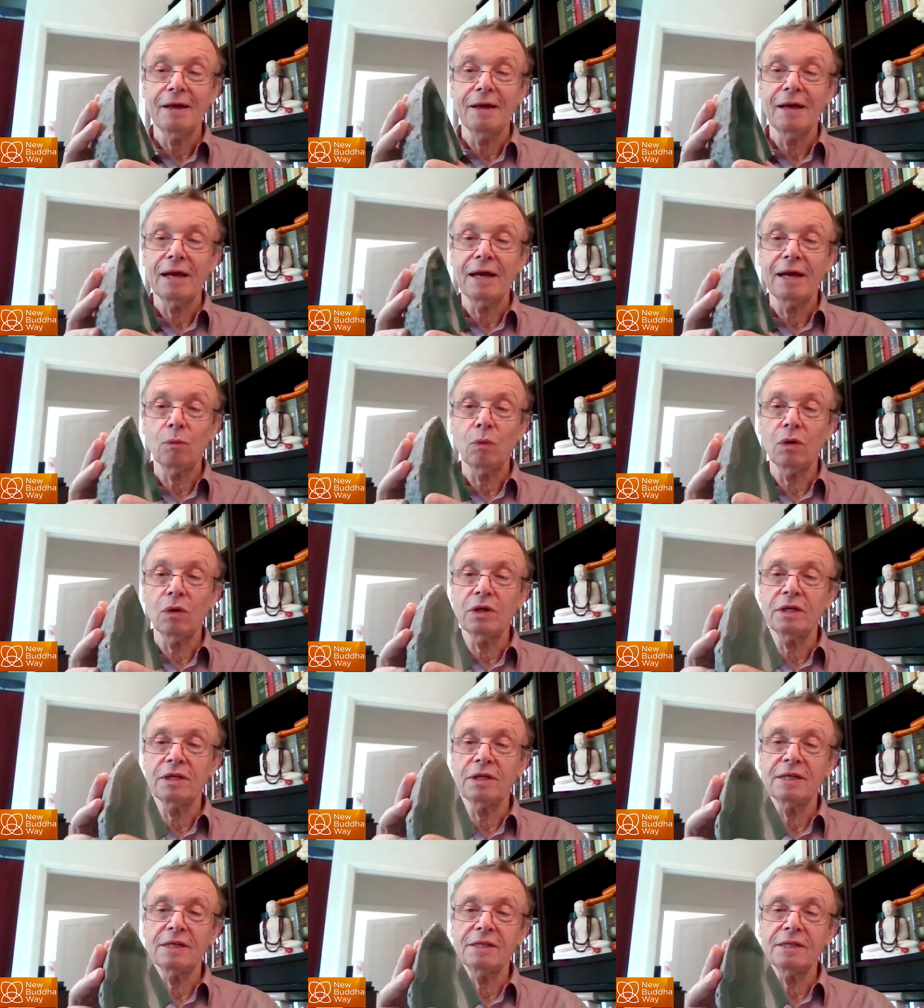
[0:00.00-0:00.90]
And what
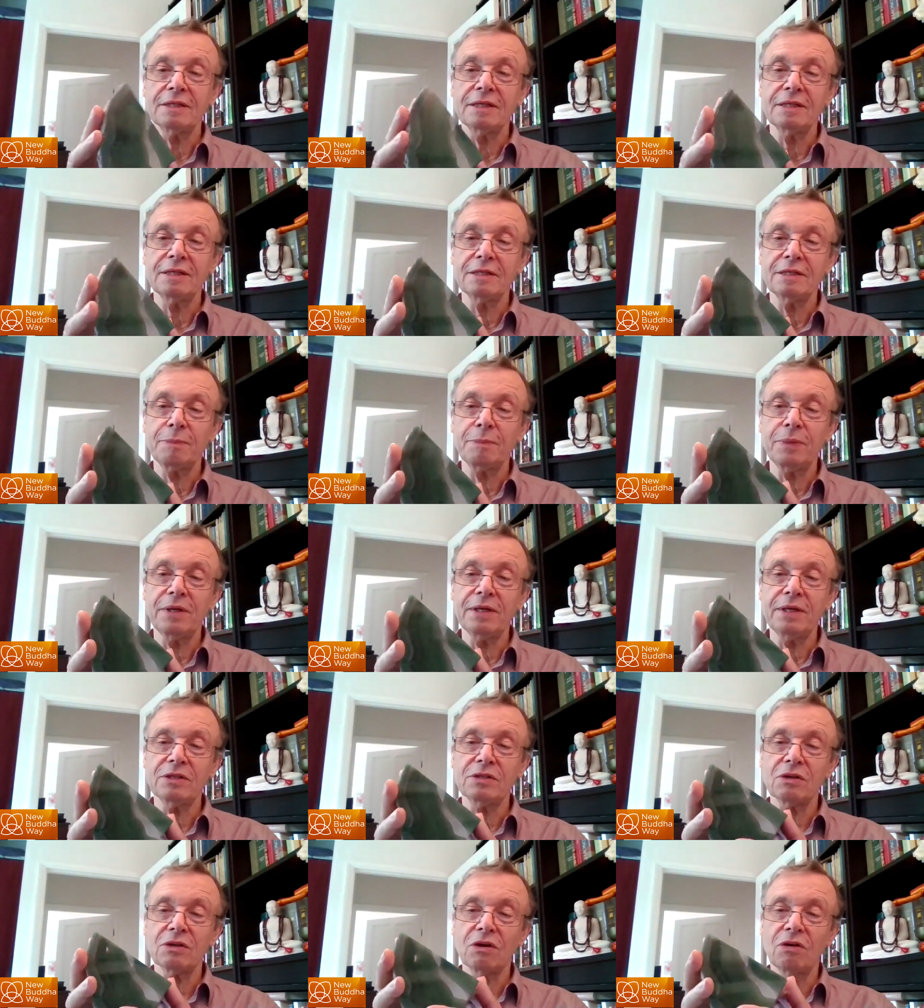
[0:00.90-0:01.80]
it is a
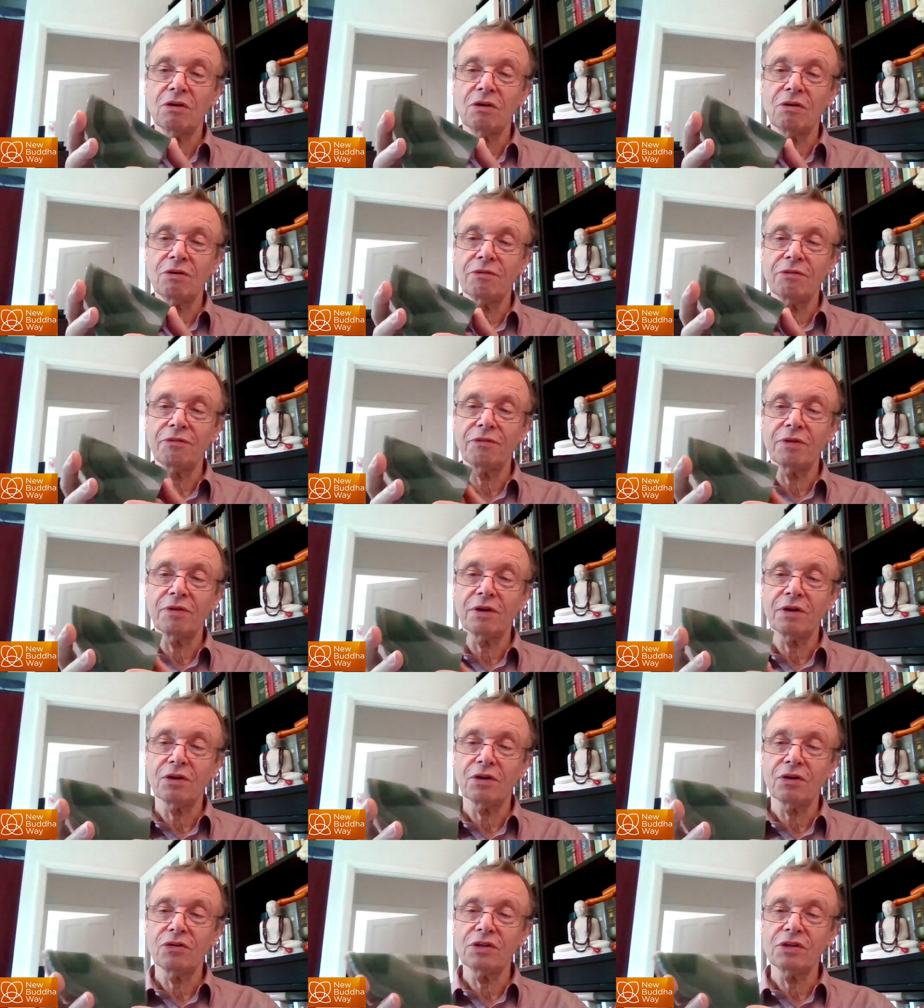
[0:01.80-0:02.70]
piece of
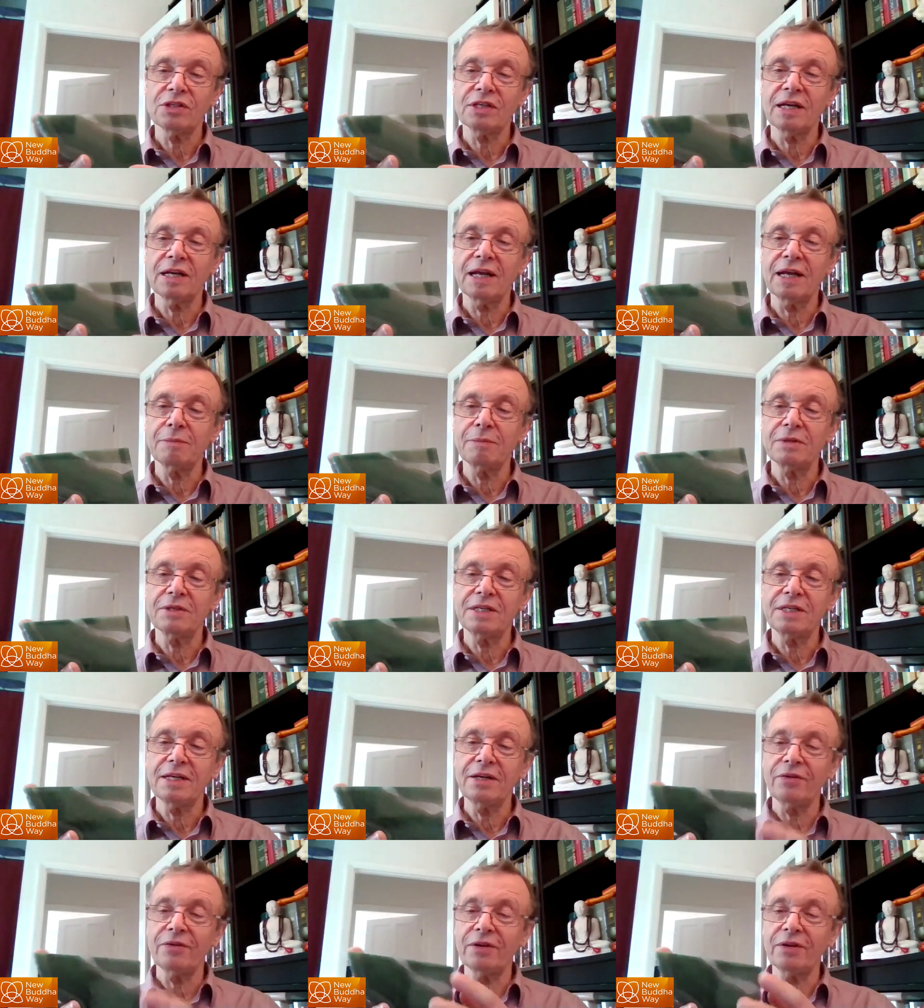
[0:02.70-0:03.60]
crystalline
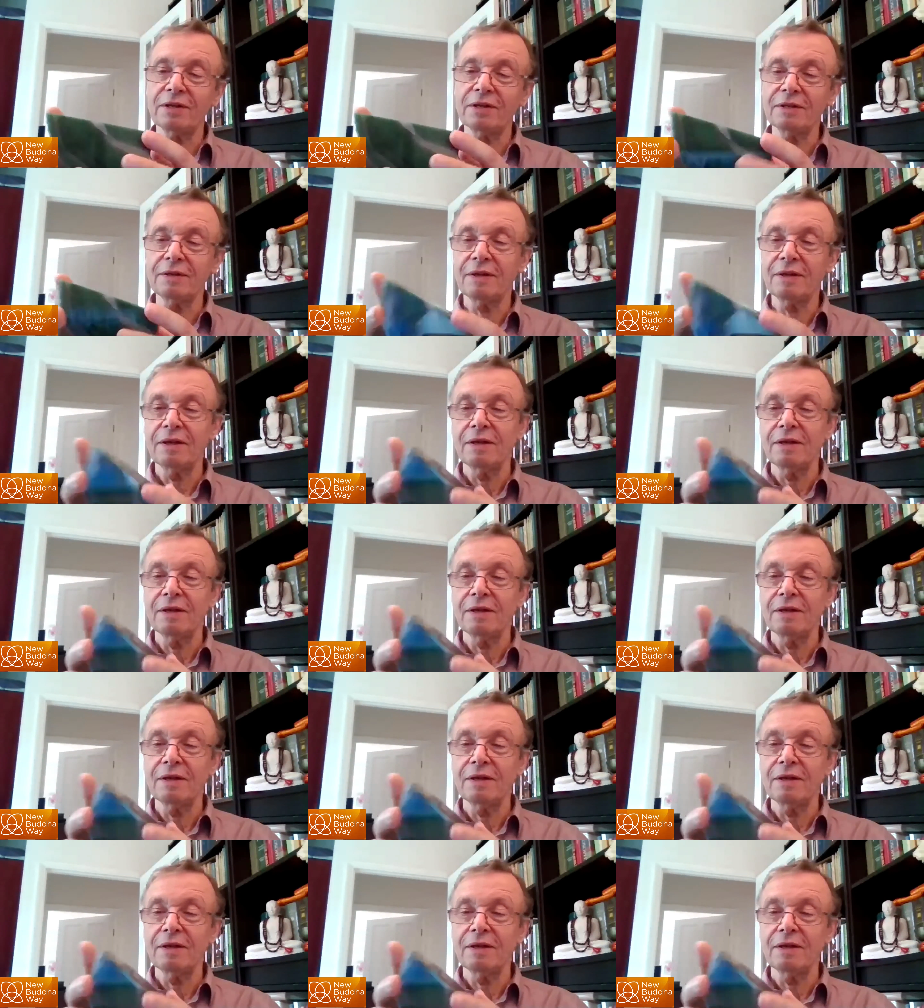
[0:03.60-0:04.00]
material